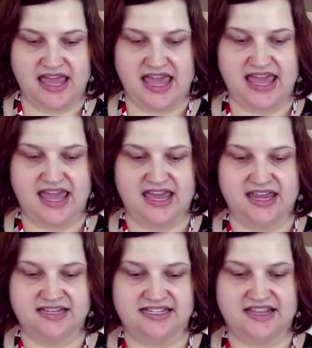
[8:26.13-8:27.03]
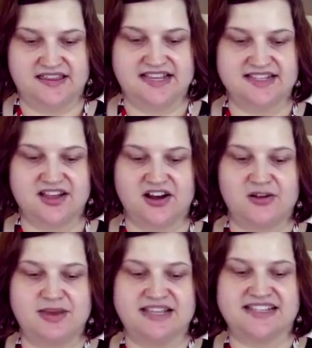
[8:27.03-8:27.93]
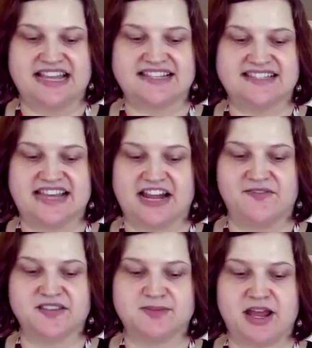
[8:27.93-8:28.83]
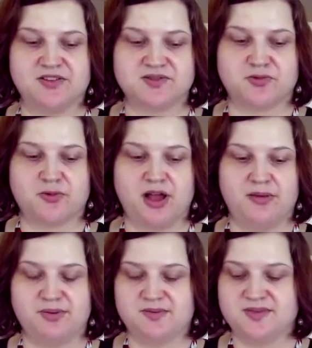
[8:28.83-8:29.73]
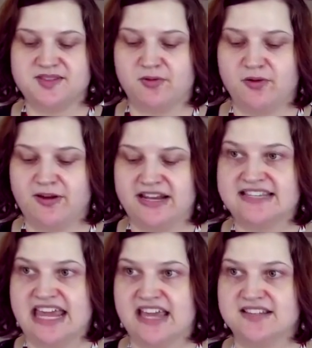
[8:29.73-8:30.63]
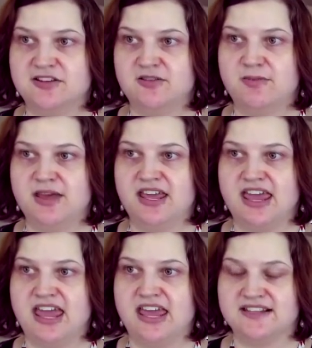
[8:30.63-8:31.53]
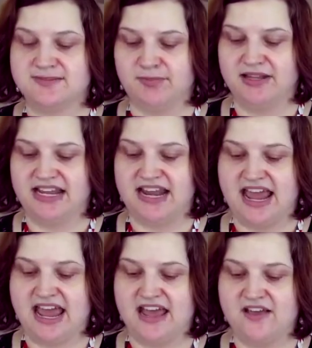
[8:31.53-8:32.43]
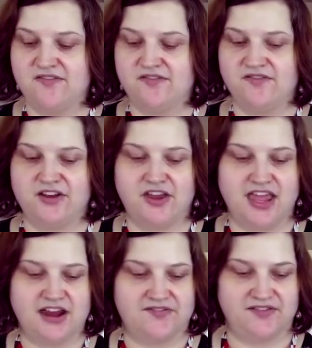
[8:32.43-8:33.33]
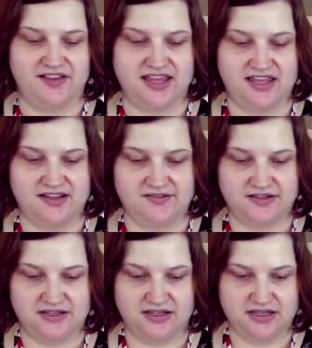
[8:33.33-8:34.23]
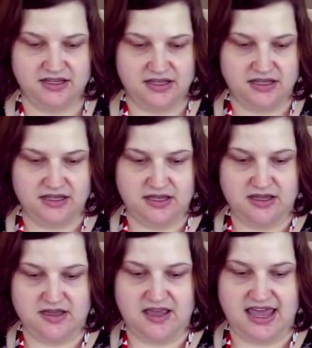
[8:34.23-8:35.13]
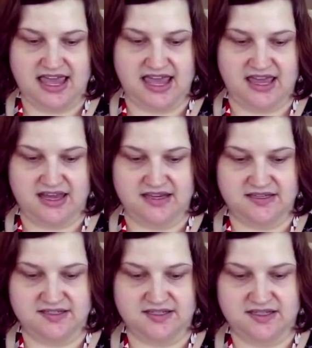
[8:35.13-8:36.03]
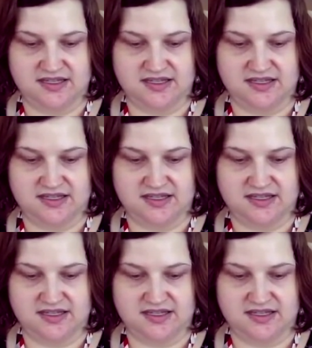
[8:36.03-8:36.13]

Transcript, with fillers: And these are pieces that stick out of the spider's rump. So we're going to take a toothpick and split it in half very carefully. And